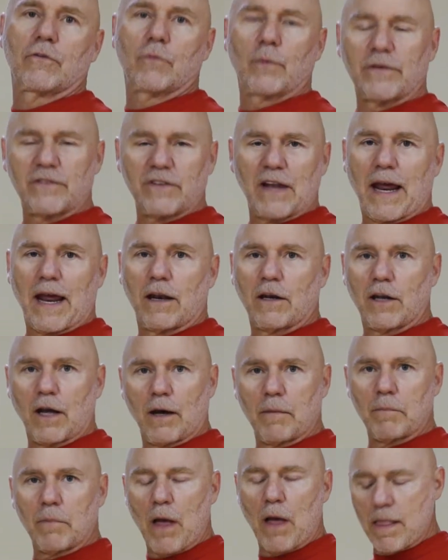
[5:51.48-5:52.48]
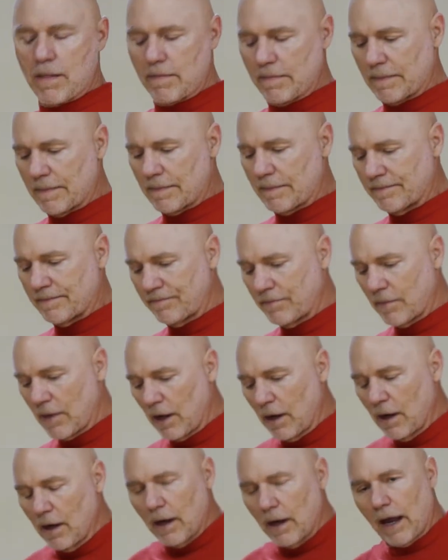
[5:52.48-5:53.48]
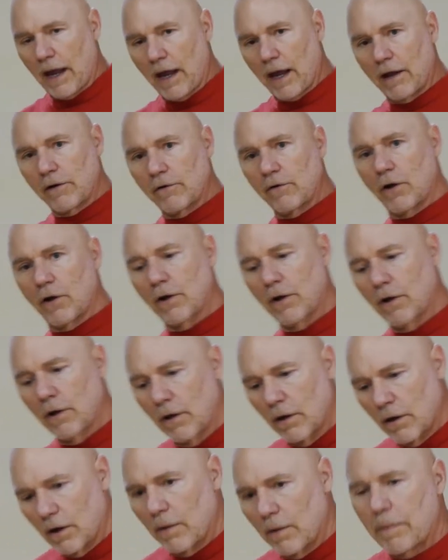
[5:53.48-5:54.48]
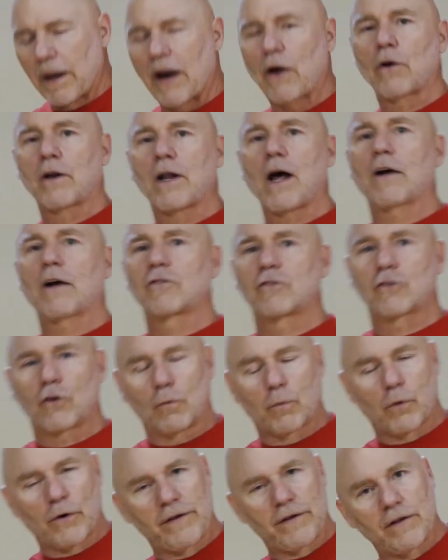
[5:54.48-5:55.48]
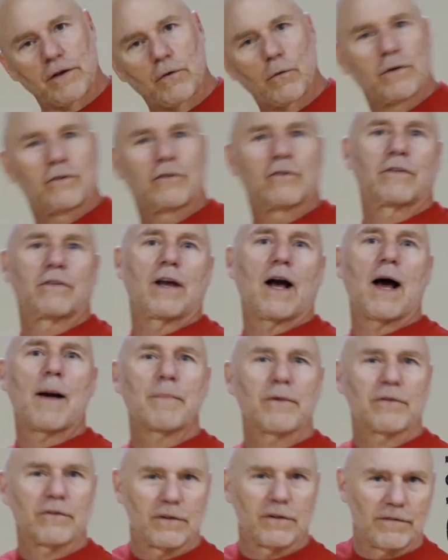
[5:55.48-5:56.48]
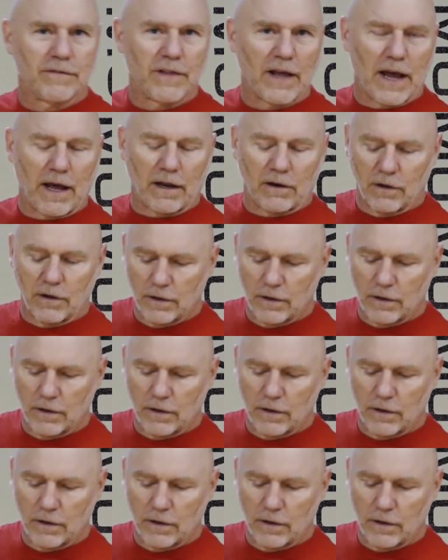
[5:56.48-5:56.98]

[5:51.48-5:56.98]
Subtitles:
we stand up, and paradoxical breathing, which is the opposite of that.